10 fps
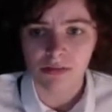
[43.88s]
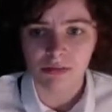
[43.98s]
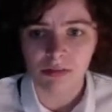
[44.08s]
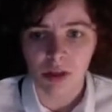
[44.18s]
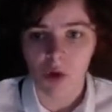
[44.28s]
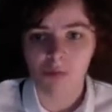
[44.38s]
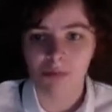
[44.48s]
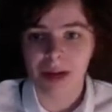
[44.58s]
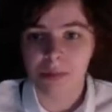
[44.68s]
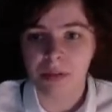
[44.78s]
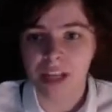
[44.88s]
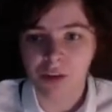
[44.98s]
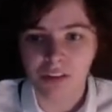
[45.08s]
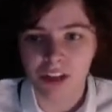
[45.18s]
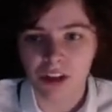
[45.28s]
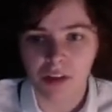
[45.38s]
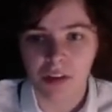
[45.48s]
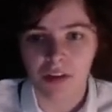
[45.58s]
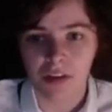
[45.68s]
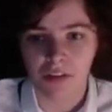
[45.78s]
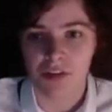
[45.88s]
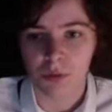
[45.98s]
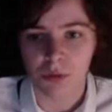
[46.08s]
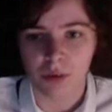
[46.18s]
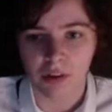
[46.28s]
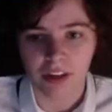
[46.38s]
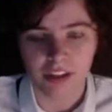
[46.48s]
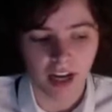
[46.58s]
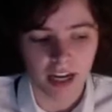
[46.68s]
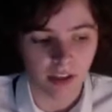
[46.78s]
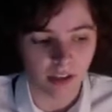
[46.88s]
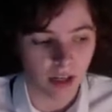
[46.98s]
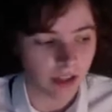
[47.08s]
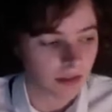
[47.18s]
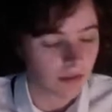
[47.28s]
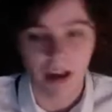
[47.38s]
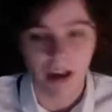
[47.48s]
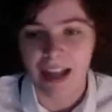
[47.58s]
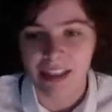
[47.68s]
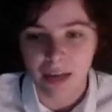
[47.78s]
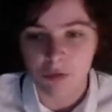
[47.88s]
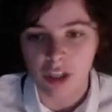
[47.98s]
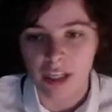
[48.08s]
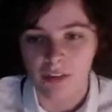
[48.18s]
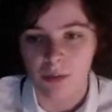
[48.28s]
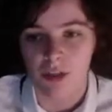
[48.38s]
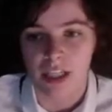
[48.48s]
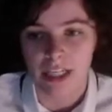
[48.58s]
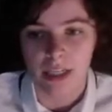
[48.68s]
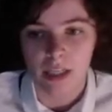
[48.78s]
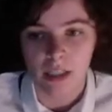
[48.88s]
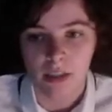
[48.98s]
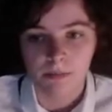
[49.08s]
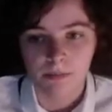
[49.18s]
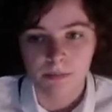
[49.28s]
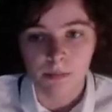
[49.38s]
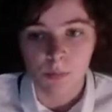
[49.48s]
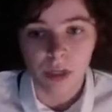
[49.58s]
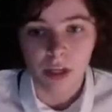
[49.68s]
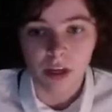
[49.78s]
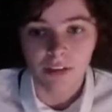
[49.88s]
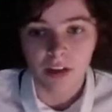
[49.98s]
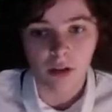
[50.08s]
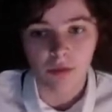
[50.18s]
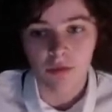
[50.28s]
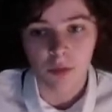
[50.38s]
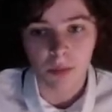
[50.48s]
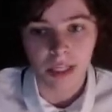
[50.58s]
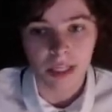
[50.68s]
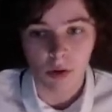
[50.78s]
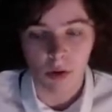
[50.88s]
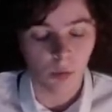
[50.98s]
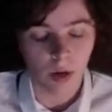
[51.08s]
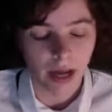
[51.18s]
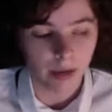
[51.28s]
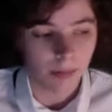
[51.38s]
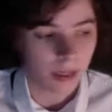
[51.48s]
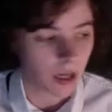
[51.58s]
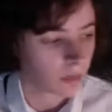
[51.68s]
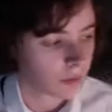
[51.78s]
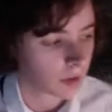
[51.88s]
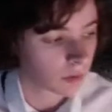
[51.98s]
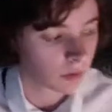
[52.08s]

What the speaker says: No, my place is nearer than this, and she was very tired. I left her to get some tea. We couldn't tell if you'd be here or what had become of you.